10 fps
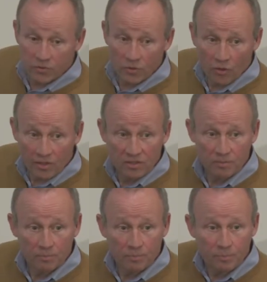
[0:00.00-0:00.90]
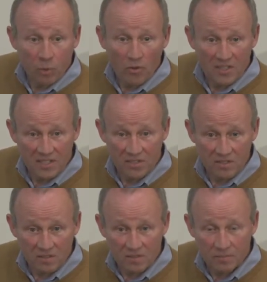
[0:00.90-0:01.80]
joint
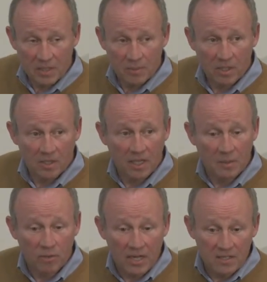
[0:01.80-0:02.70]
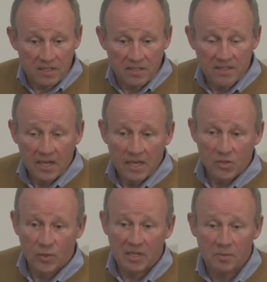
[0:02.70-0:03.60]
positions. People are, like Brendan is
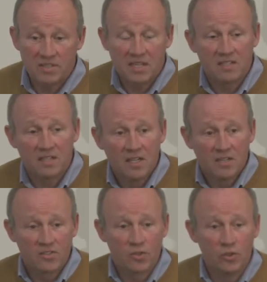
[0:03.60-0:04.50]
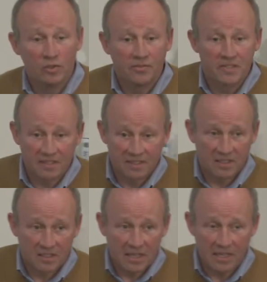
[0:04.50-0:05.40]
20% School of Physics
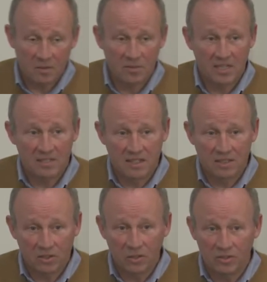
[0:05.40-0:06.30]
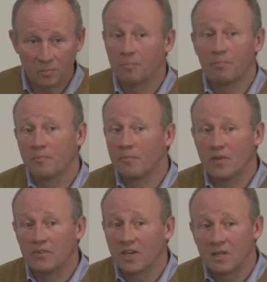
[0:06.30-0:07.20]
and 80% St. Luke's.
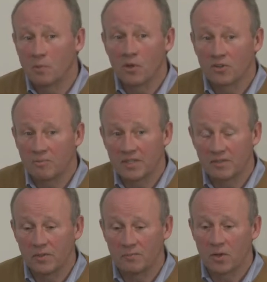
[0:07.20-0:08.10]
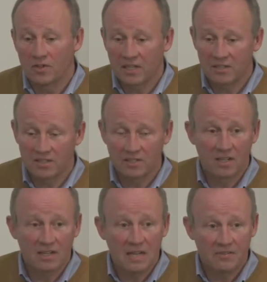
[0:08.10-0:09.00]
We've kind of we bought out his kind
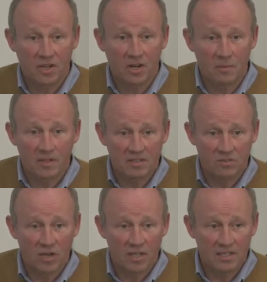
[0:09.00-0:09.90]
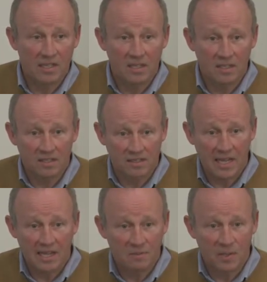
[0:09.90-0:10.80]
of left arm and his right knee and his
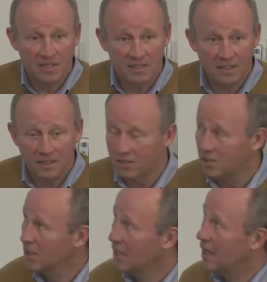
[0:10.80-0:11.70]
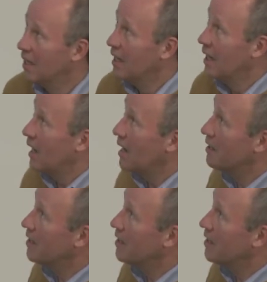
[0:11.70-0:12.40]
head, basically, And